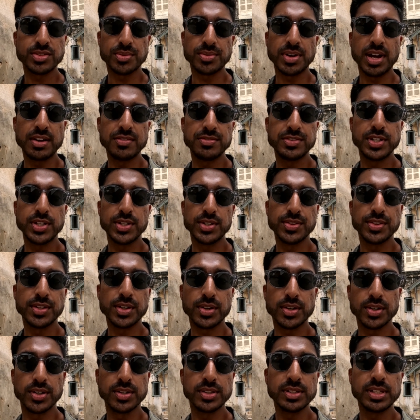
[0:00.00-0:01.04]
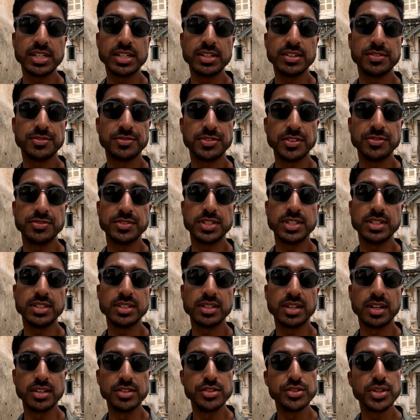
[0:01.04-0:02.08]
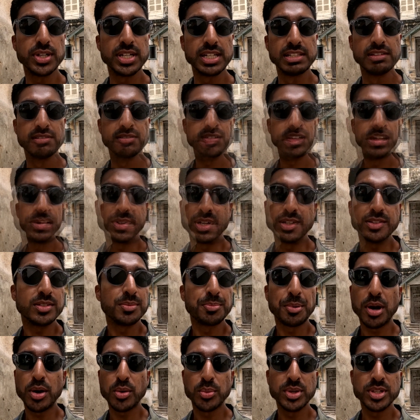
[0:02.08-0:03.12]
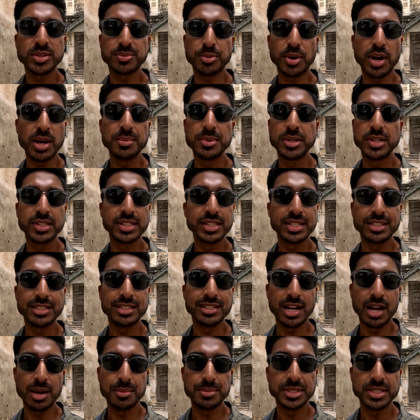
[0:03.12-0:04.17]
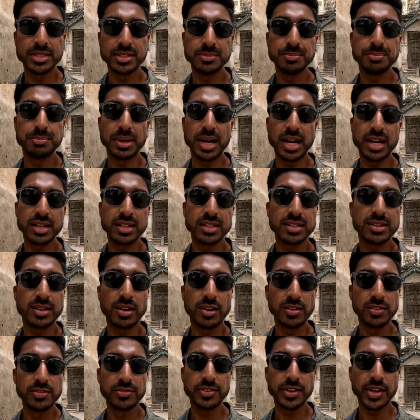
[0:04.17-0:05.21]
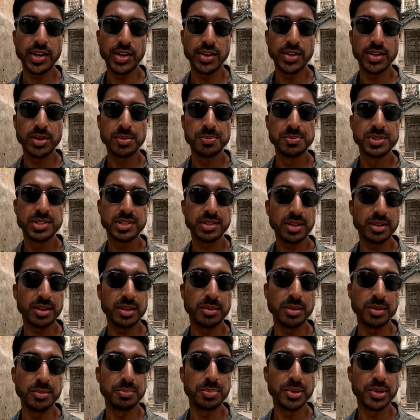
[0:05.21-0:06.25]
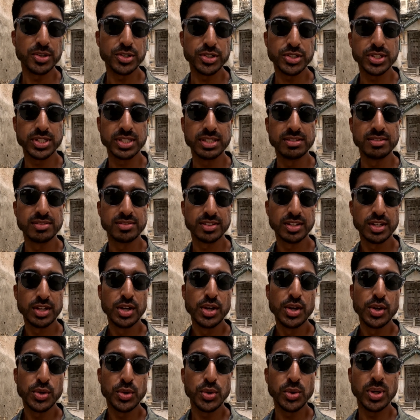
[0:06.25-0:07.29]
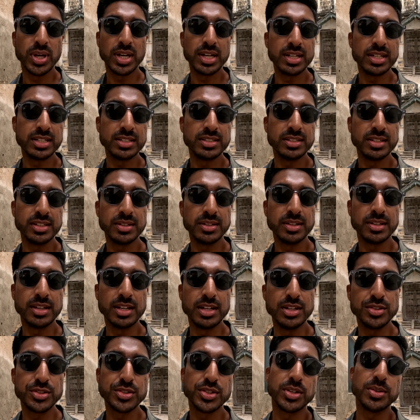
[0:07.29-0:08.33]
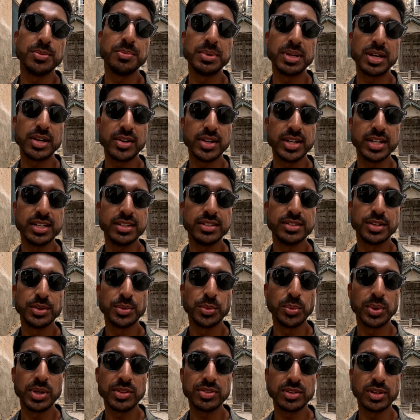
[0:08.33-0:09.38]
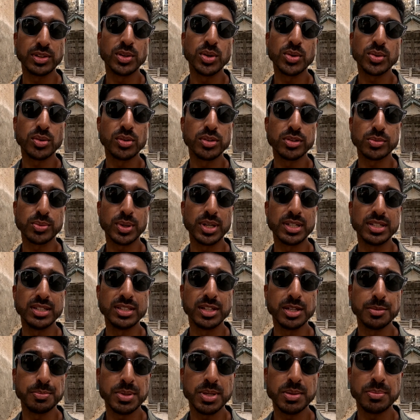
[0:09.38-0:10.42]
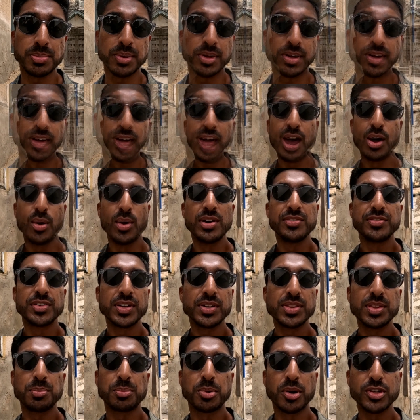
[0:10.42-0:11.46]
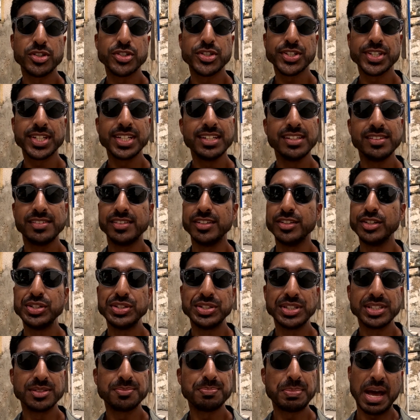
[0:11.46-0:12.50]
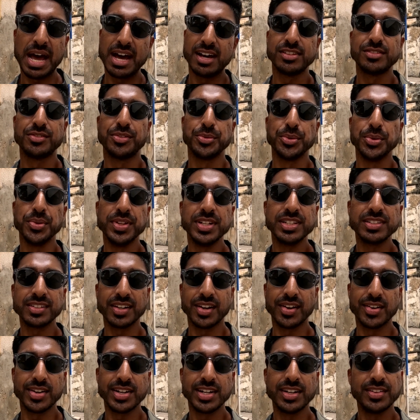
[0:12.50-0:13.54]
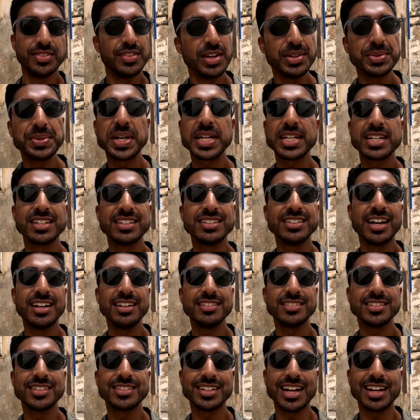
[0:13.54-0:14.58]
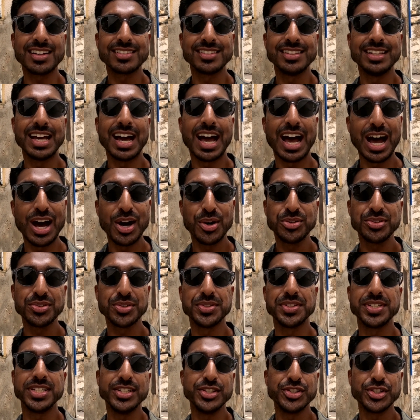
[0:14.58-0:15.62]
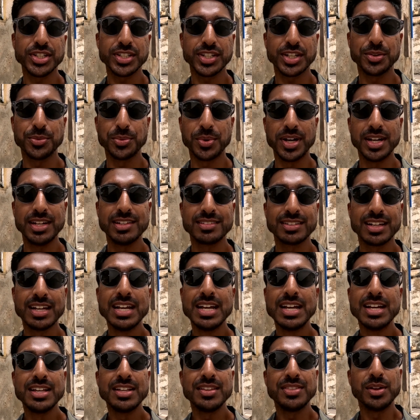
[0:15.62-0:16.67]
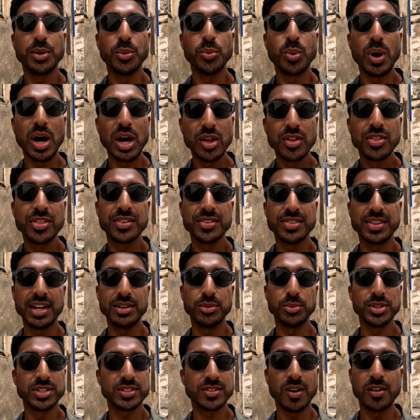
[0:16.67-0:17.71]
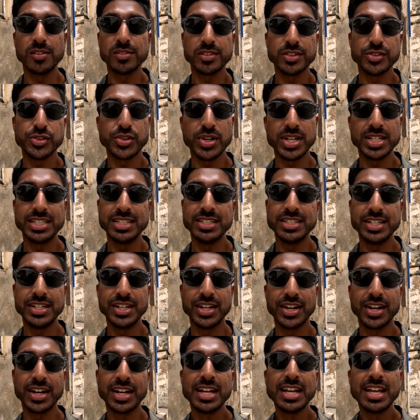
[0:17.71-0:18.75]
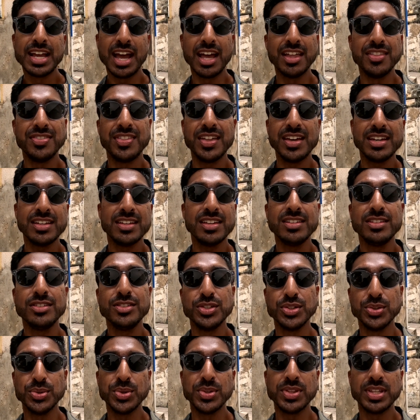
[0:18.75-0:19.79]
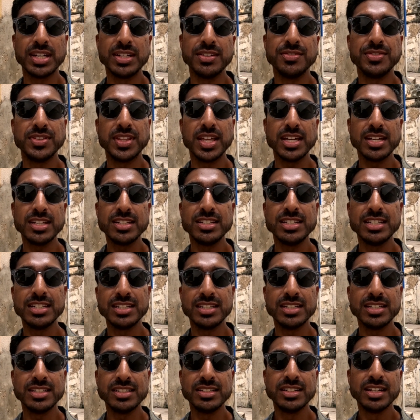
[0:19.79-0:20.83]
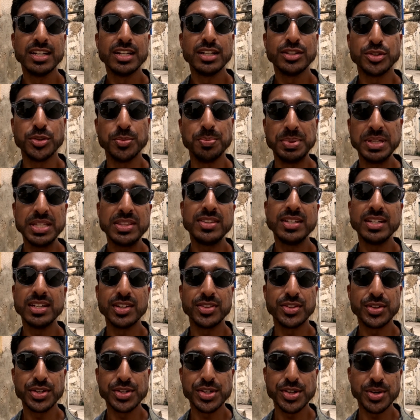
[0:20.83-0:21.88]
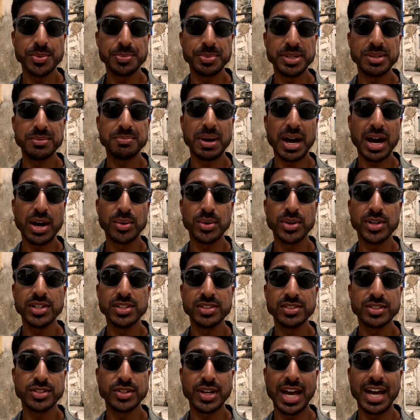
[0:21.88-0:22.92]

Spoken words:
arrived here in the early 1500s, Zanzibar was primarily inhabited by Gulf Arabs and Persians who had intermarried with the local Swahili people. However, the Portuguese didn't just pass through this area. They recognized exactly how strategic it was, the wealth that was concentrated here, and they knew that if they needed to beat the other European powers